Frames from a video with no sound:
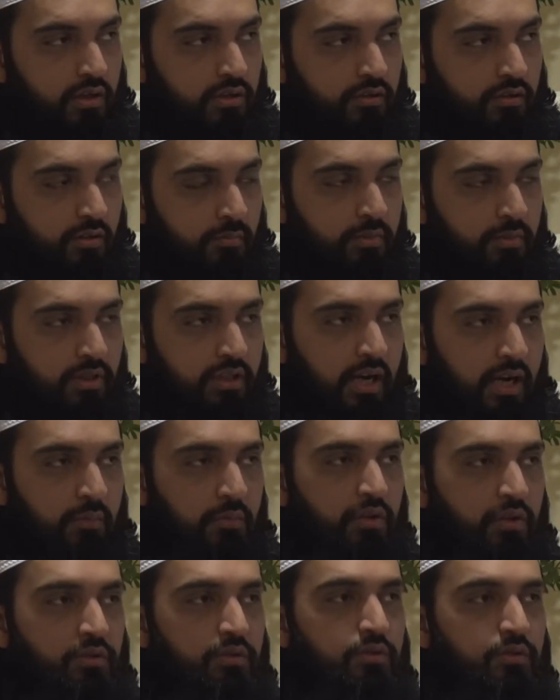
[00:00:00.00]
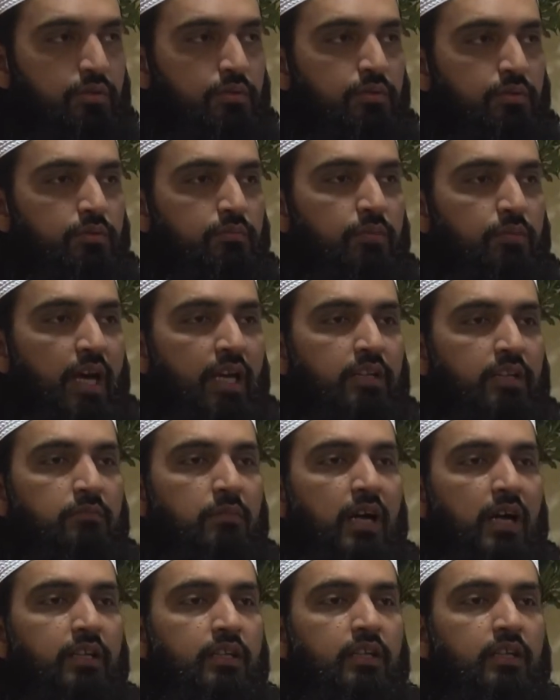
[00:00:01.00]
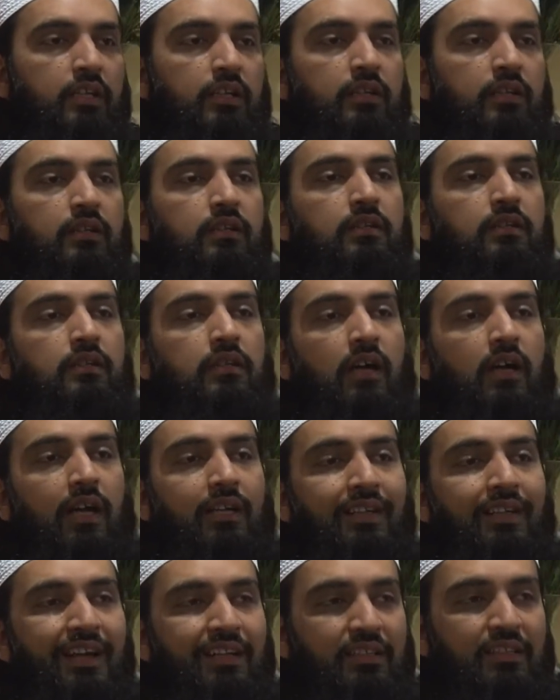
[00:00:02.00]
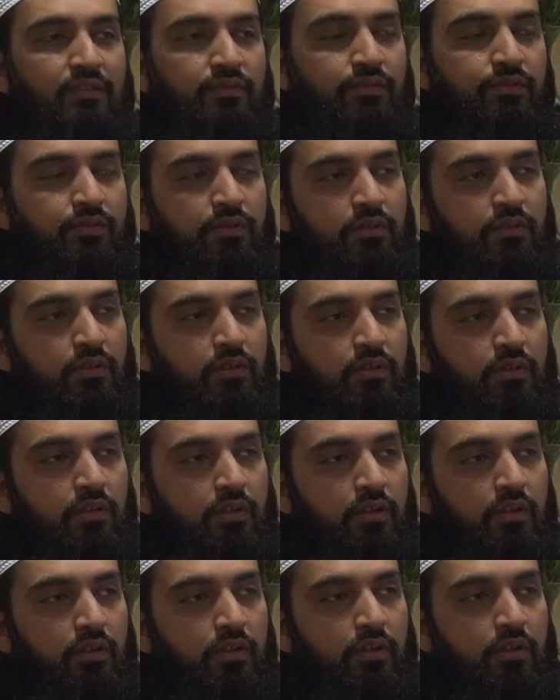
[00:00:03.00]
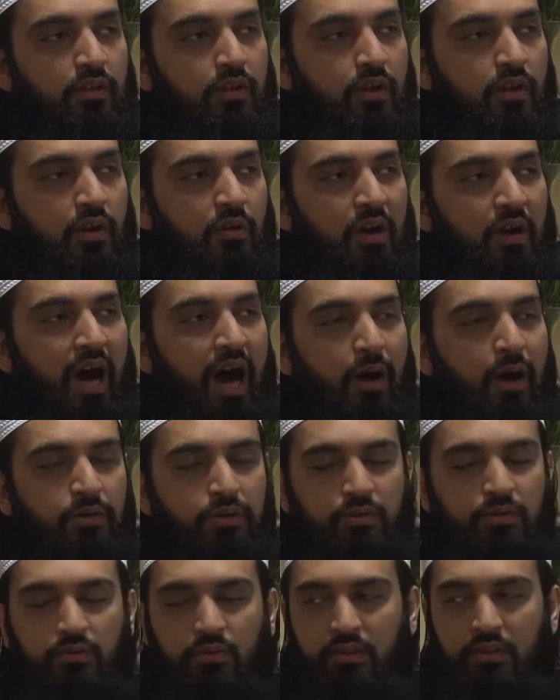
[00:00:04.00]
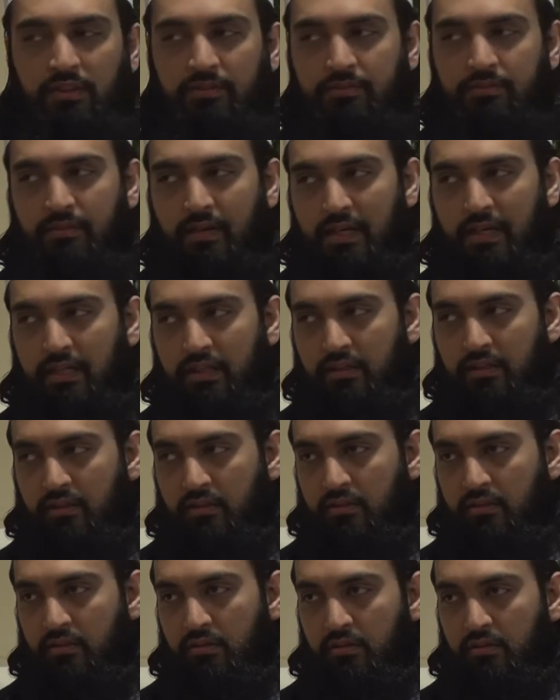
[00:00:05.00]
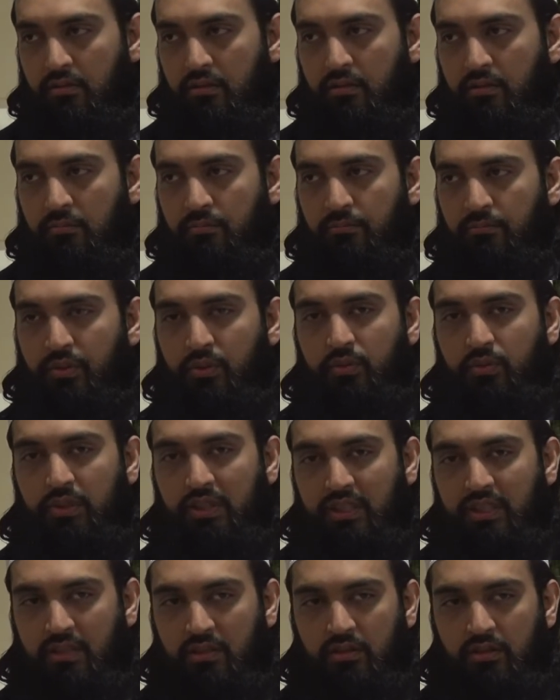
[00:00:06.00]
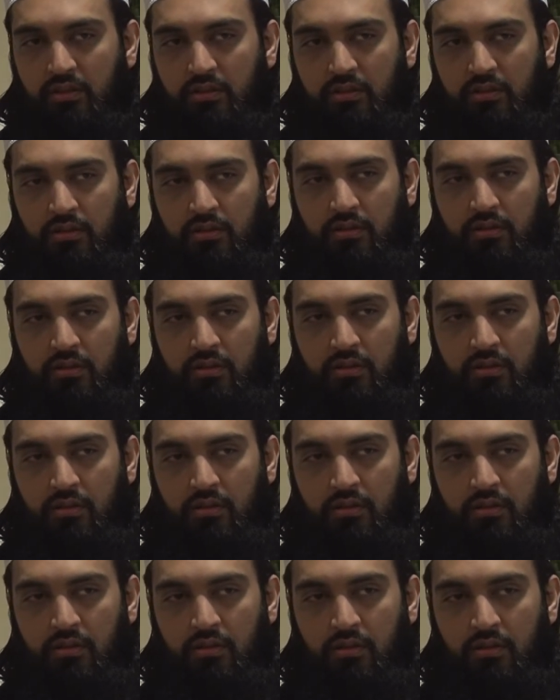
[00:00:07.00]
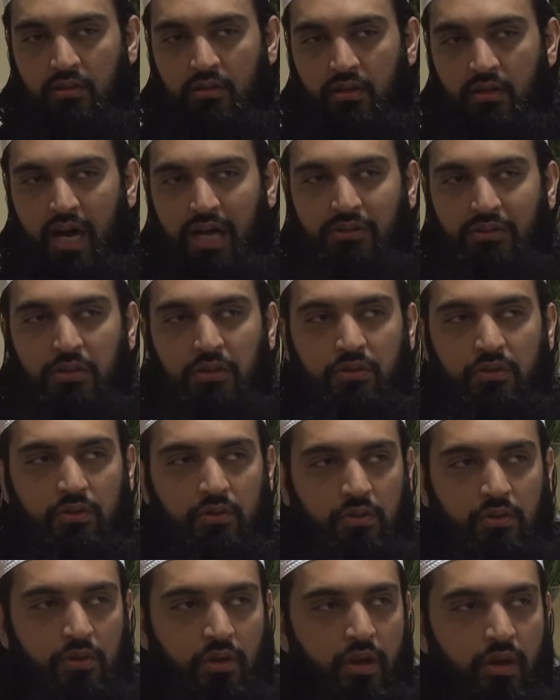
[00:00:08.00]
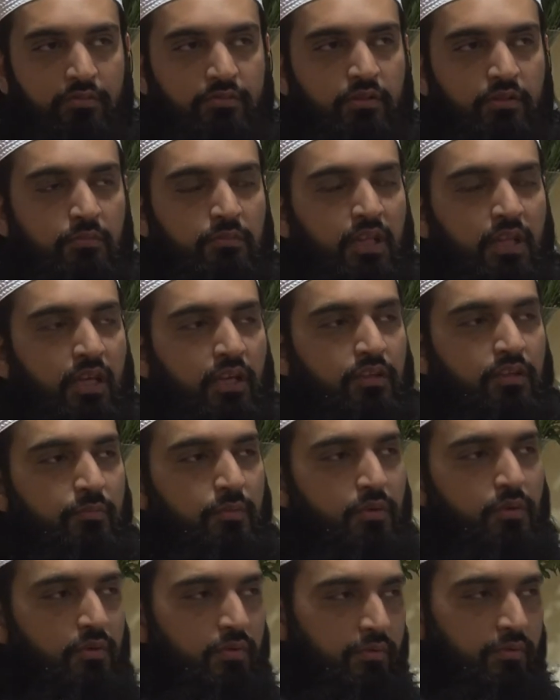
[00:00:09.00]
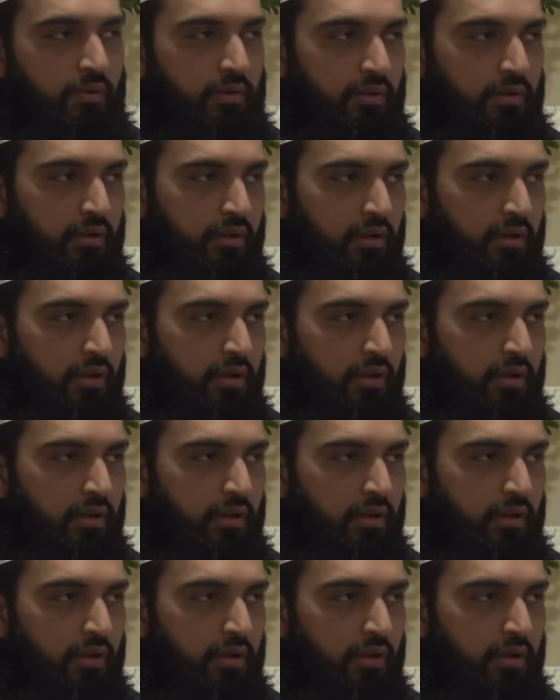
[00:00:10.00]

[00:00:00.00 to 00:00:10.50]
There's something that I want you to bear in mind here, and that is how to define beauty. How do you know if something is beautiful?